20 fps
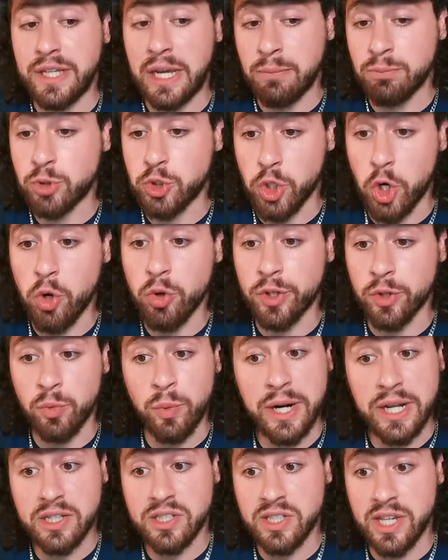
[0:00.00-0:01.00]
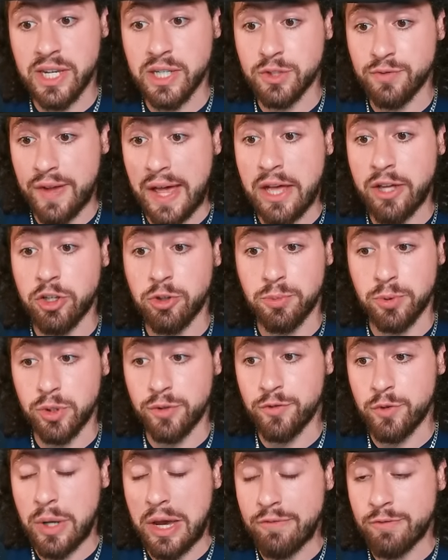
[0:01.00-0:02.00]
I'm joking when I say it's valuable.
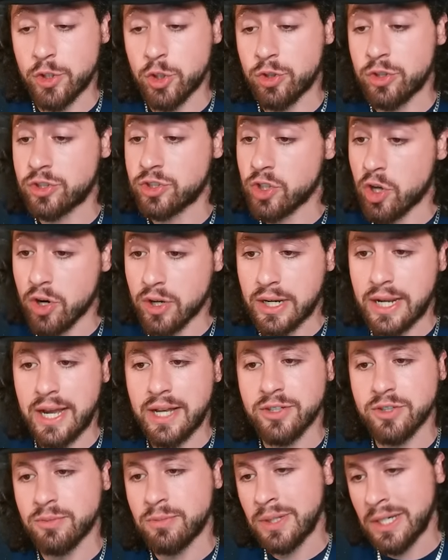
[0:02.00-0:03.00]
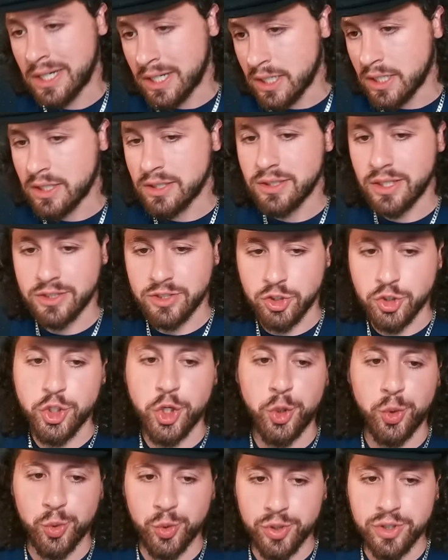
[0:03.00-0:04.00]
If you haven't heard of sarcasm, that's a
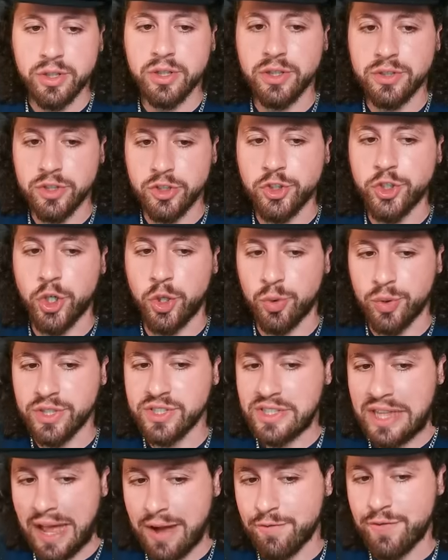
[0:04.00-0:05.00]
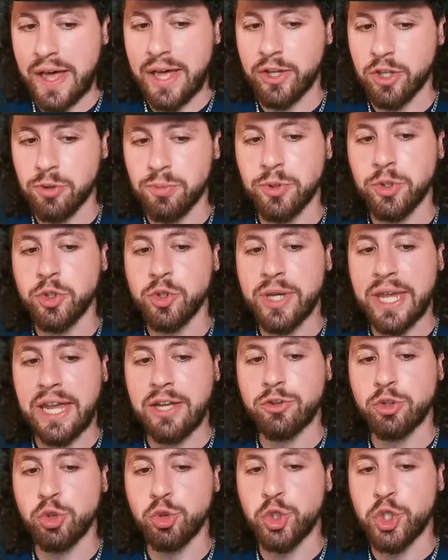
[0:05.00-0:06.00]
joke. It's a joke. It's not valuable. You
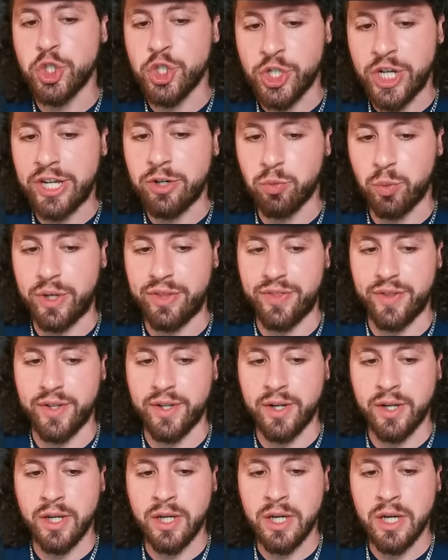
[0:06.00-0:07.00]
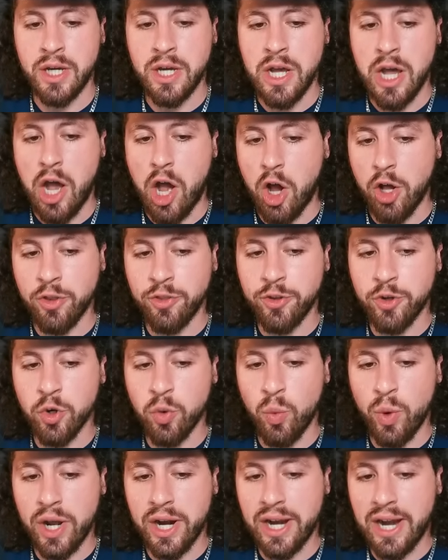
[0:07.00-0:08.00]
can't do shit with it. Under
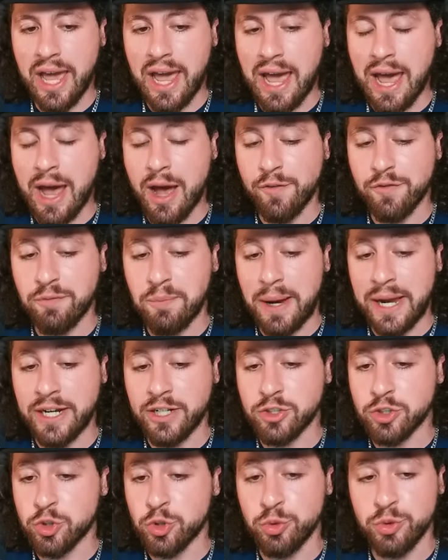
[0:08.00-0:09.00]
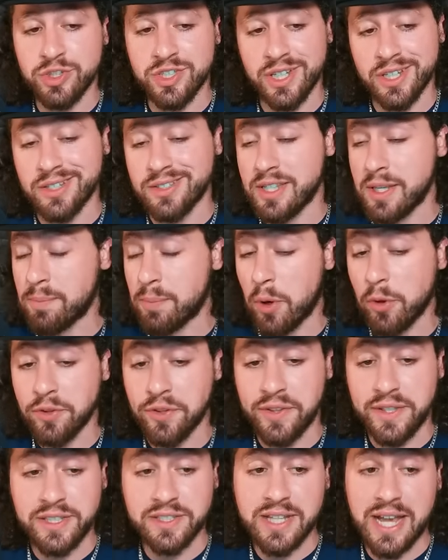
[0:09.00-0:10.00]
1.5, minus 260. Both of
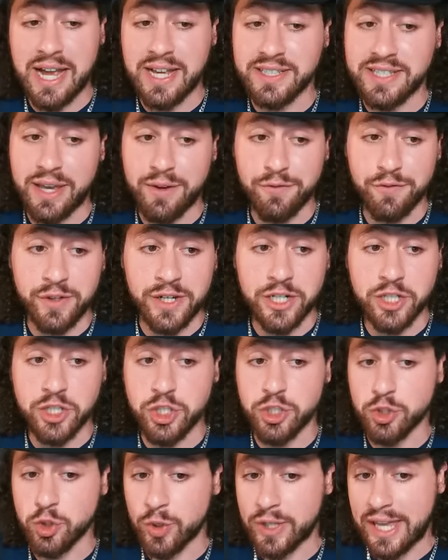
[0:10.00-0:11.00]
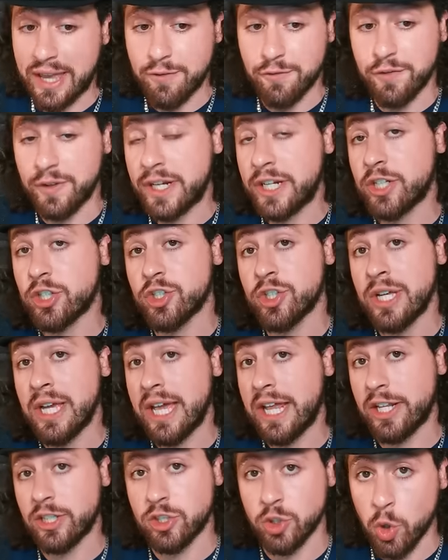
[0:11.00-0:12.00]
these guys get finishes or get finished,
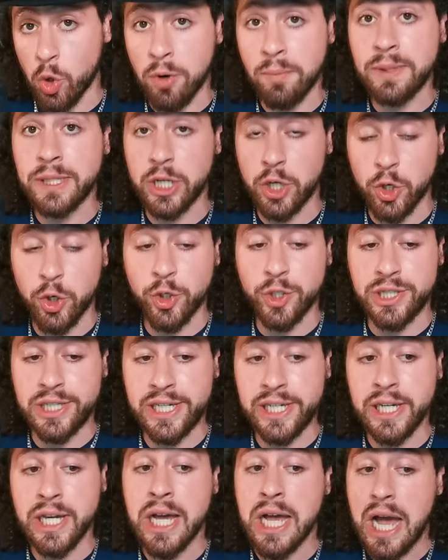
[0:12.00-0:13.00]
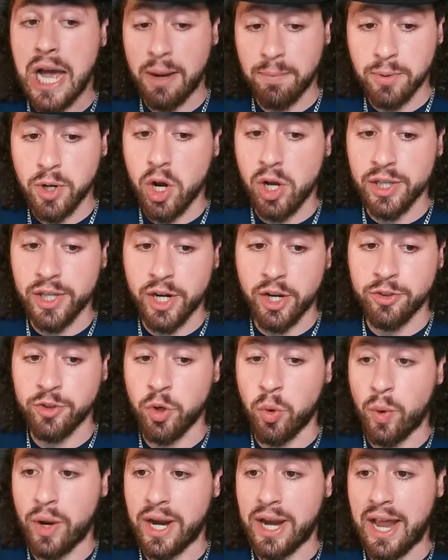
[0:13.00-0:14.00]
and it's normally early. I'm calling under
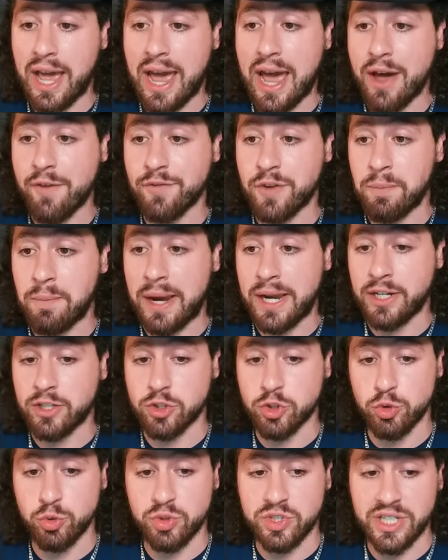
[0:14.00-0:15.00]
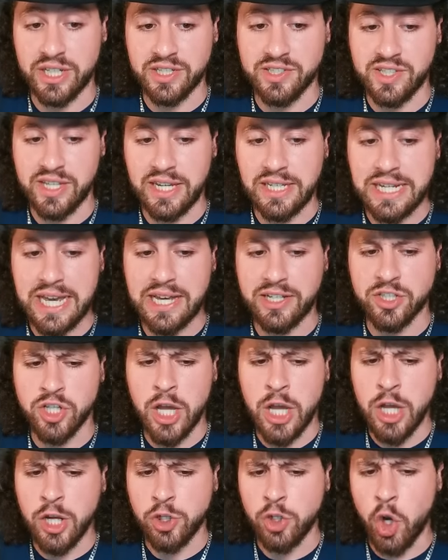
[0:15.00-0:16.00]
1.5 at minus 260. And yes,
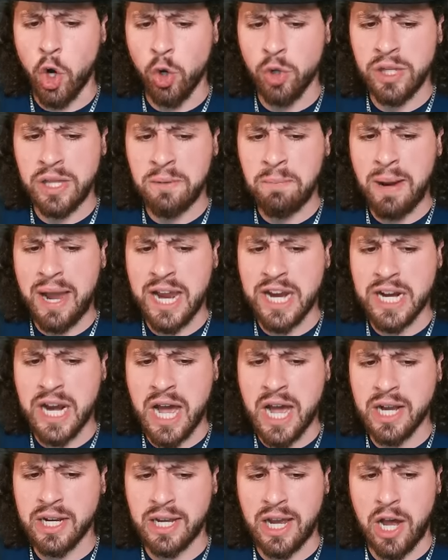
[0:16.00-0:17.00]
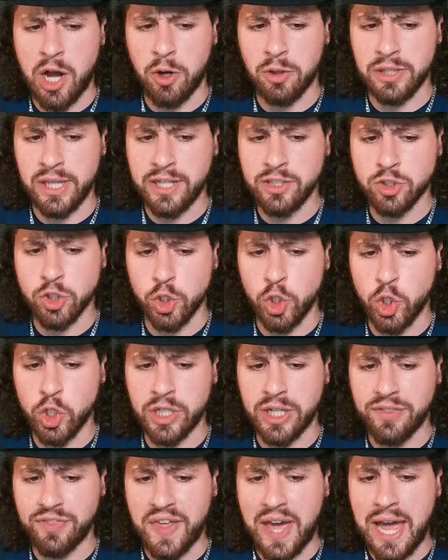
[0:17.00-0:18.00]
Nolan by knockout. Let's look
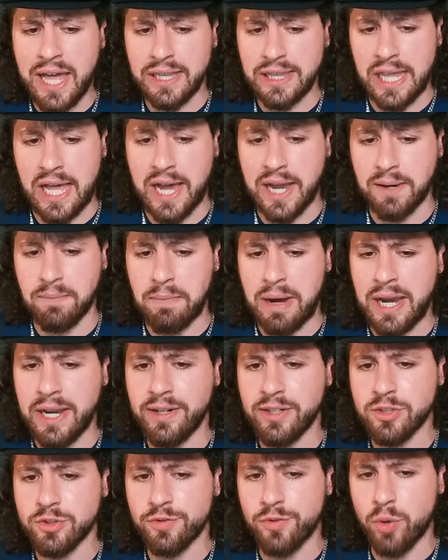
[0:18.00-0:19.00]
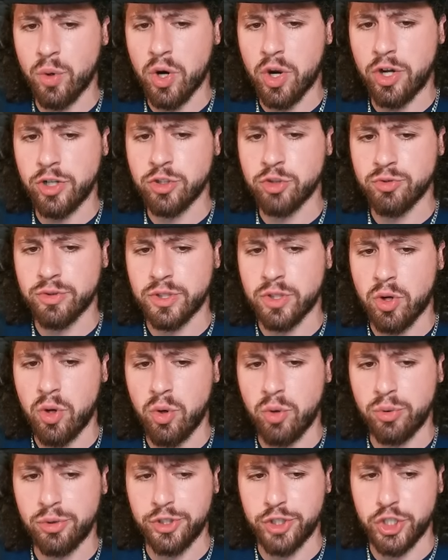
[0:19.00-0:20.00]
at that line. Minus 400.
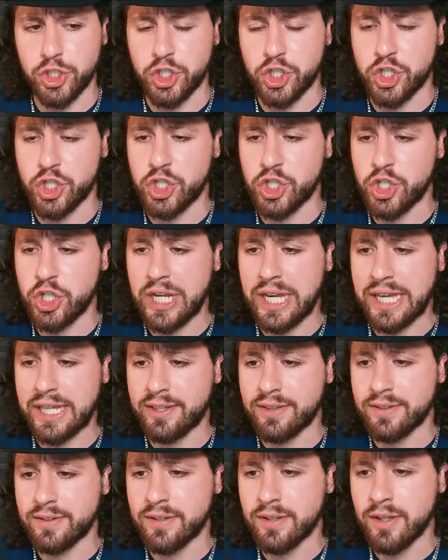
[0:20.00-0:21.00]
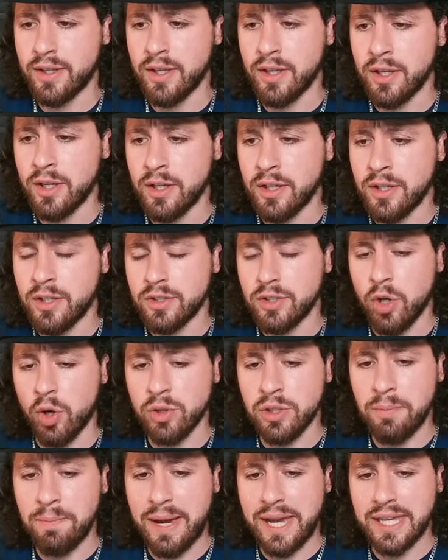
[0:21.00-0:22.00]
Holy shit.
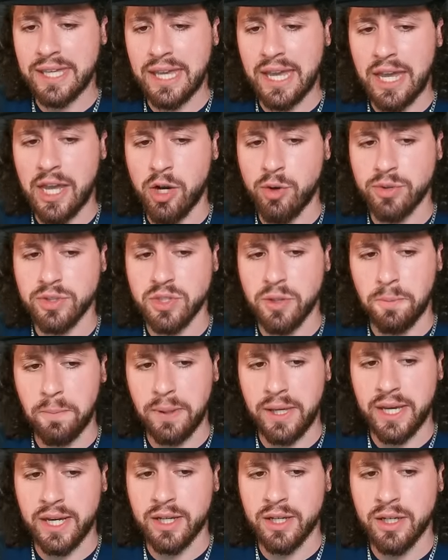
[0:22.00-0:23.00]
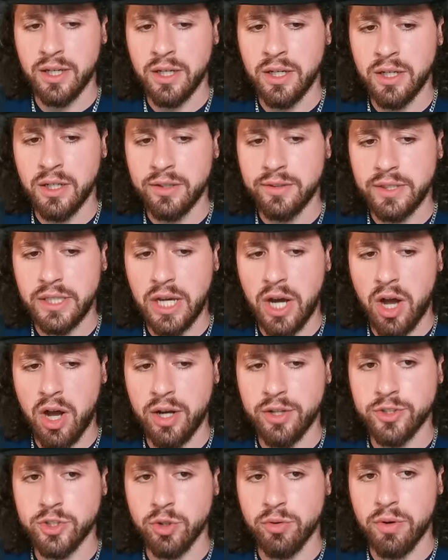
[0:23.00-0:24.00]
Nolan by KO is the pick. The
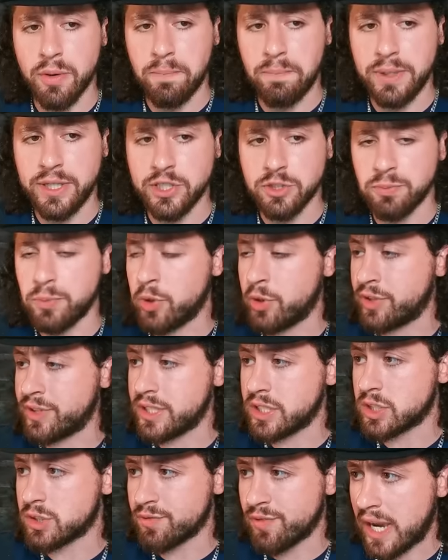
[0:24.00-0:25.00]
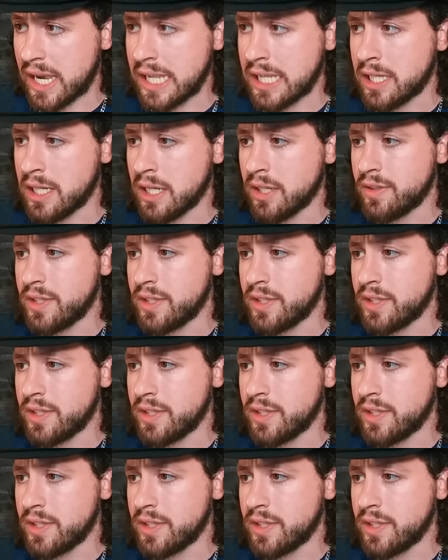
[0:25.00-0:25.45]
odds are abysmal in this fight.